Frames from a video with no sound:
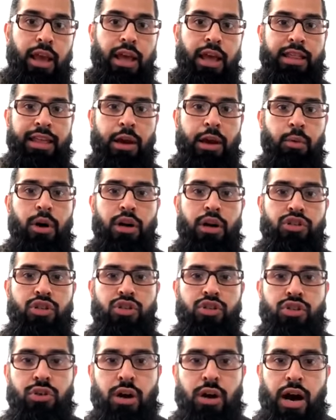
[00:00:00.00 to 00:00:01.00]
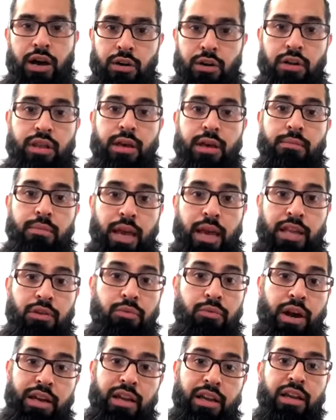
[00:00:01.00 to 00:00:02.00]
They want you to honor them and
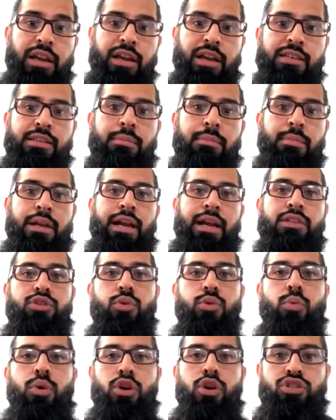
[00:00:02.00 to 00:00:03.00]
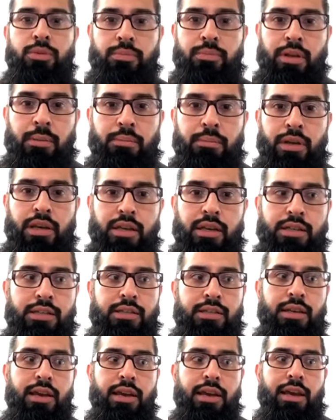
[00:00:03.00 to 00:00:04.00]
recognize them, but not to worship them because
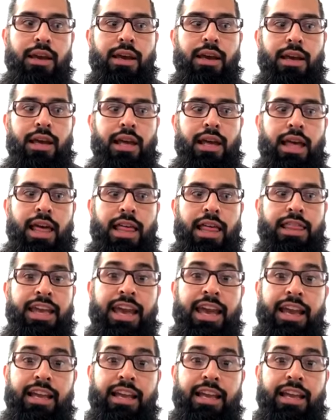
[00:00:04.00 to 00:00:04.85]
they